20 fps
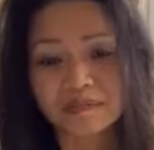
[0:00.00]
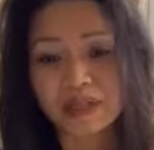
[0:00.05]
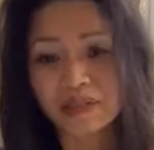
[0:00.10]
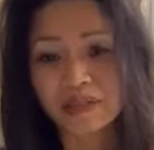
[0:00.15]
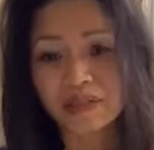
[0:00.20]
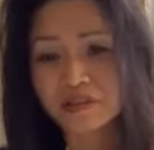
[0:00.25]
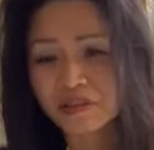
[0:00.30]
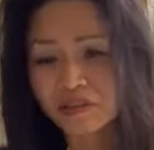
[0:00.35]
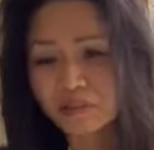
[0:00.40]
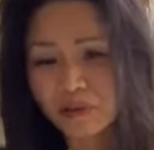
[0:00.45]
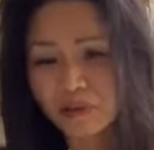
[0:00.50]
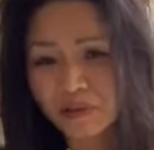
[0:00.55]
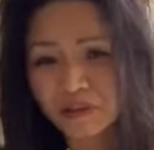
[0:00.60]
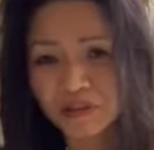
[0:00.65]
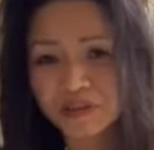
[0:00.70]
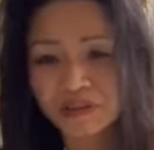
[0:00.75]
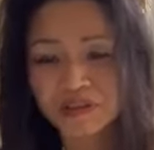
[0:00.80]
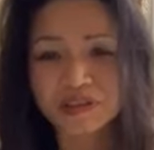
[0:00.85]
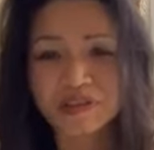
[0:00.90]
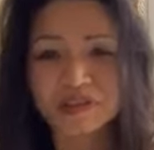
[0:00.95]
male
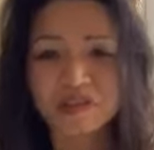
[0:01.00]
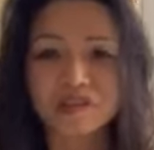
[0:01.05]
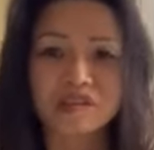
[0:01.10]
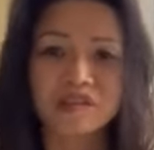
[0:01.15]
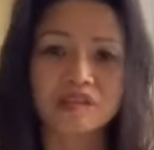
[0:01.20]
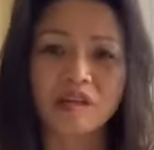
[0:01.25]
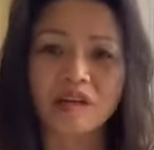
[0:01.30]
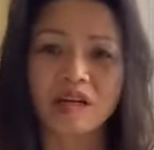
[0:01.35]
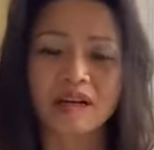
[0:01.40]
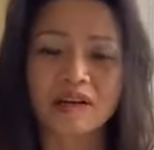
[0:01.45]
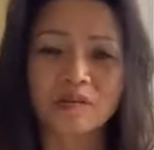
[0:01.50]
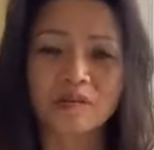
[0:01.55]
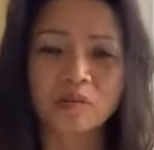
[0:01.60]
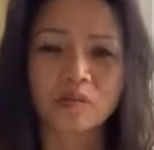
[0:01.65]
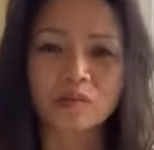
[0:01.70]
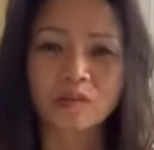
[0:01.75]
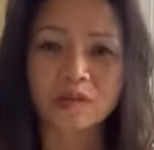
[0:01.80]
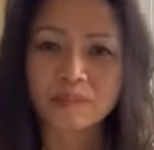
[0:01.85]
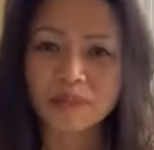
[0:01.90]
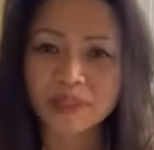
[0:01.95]
supporters, uh,
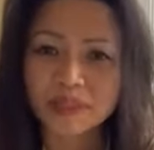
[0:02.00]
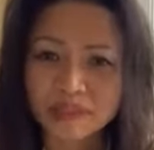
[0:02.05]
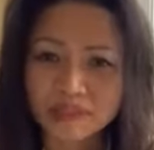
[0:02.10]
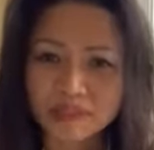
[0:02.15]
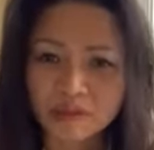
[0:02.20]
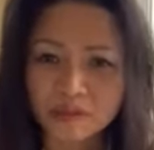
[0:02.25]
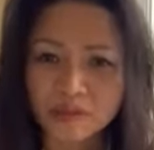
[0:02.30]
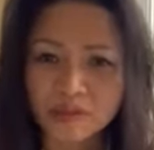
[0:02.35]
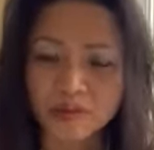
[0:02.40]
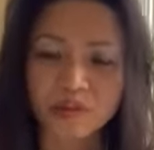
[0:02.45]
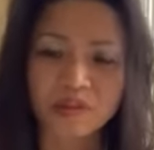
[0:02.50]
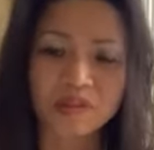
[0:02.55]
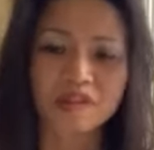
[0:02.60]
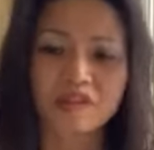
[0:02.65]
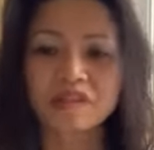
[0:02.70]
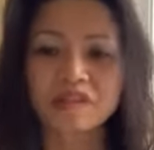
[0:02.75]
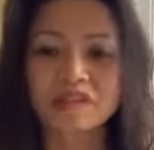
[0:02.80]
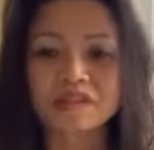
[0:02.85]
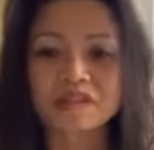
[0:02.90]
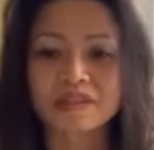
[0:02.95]
women
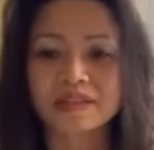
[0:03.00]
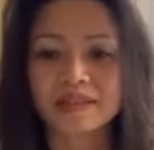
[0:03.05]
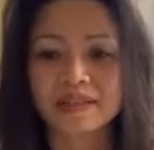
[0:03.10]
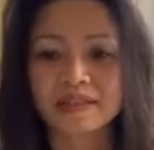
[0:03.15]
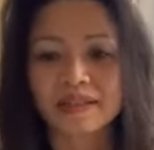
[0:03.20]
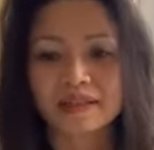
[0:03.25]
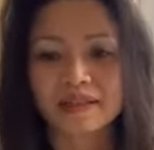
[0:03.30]
supporters,